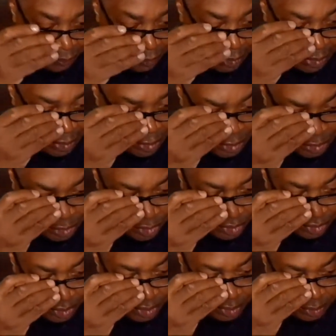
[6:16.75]
And this
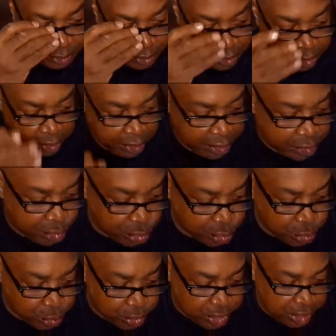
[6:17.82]
is
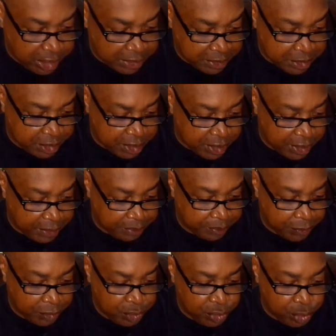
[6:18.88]
Joshua chapter 10.
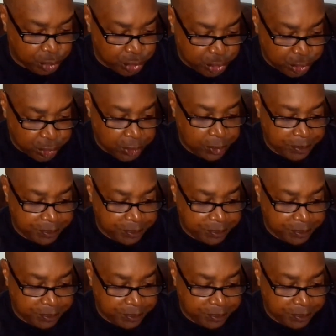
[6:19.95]
Joshua,